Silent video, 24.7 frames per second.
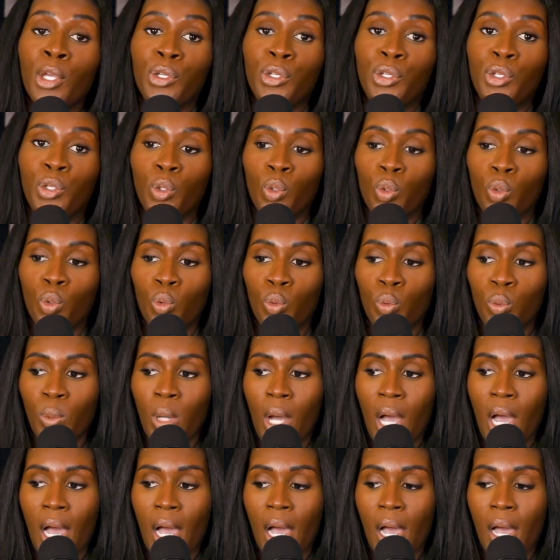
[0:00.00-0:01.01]

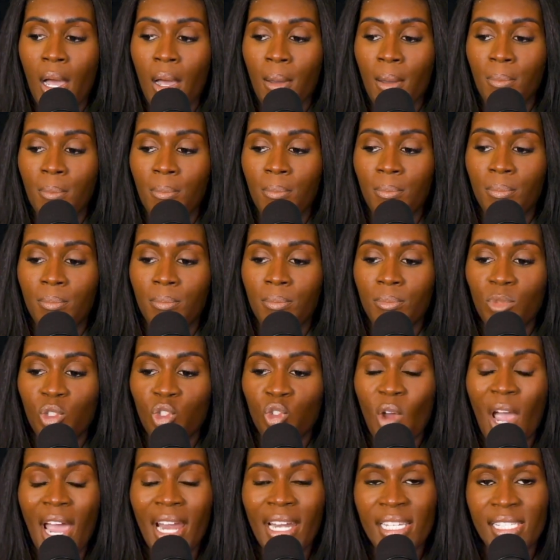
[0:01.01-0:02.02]
You
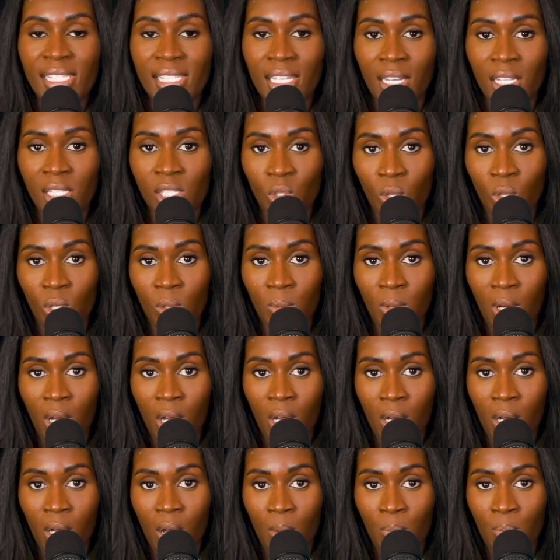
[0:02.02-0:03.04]
tried to sell it to
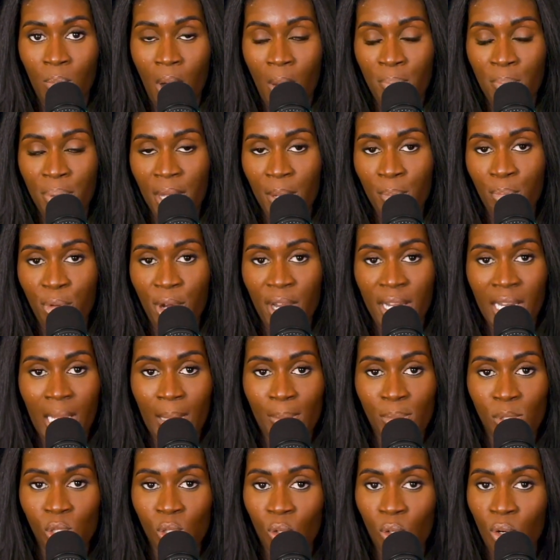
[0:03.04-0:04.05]
a big brand
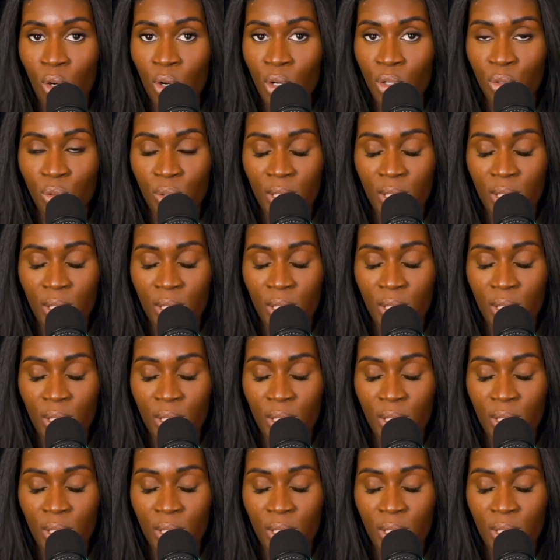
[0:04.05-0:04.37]
name store.